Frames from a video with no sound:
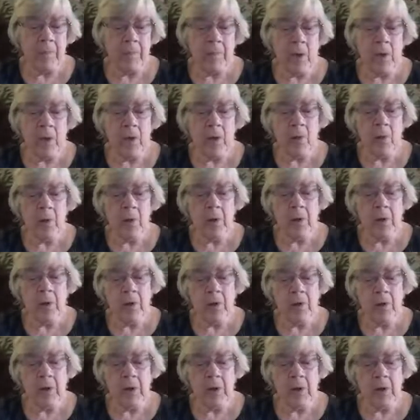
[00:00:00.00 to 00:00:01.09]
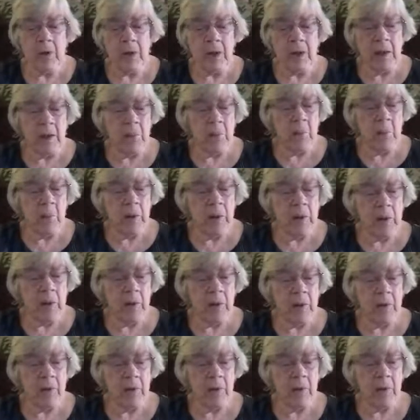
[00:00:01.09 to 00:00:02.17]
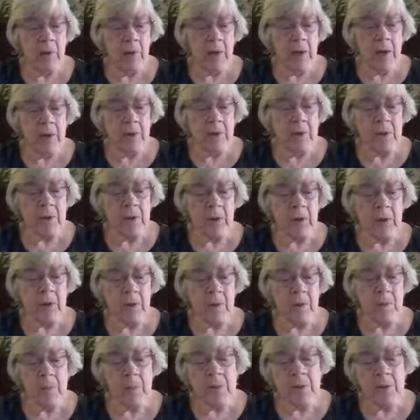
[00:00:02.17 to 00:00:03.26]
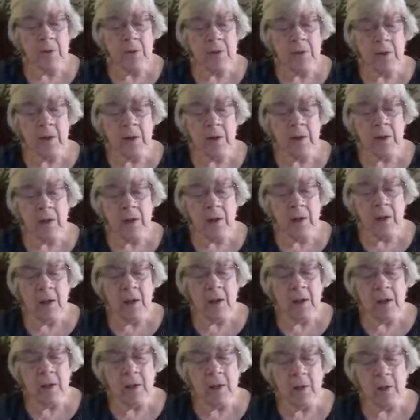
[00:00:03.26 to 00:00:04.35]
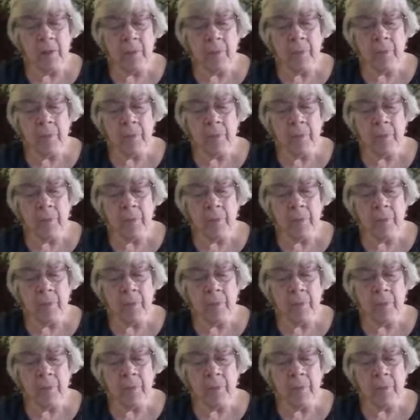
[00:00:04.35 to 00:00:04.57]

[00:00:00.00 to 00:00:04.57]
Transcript: He wondered if he could get the boy out in the grass at night, but decided against it,